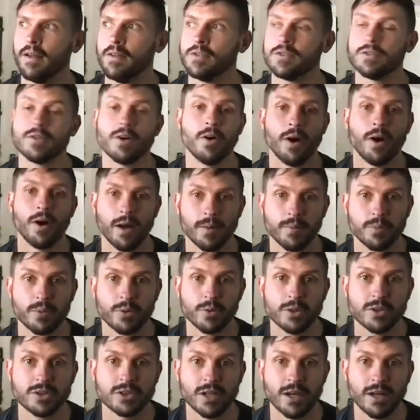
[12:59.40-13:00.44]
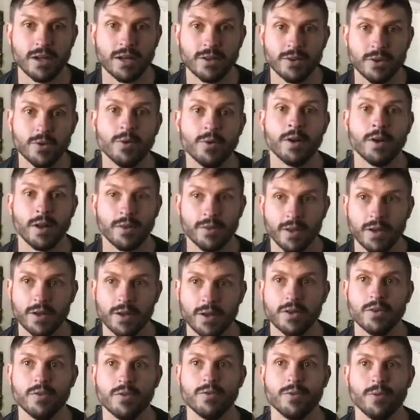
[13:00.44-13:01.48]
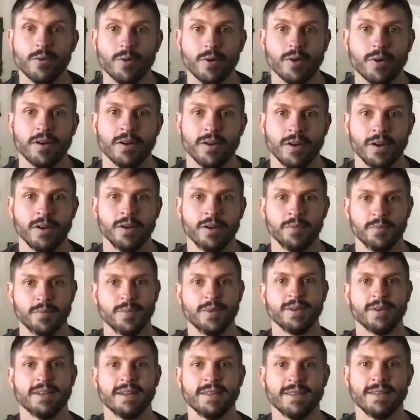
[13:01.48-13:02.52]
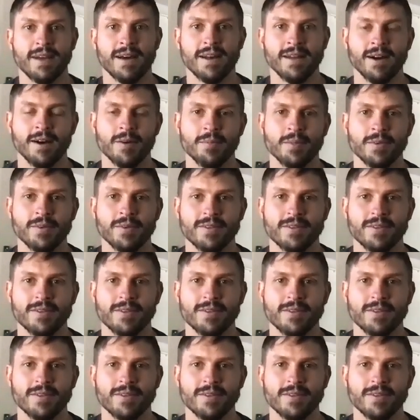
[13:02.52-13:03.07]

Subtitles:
so I appreciate you, and I thank you for bringing that up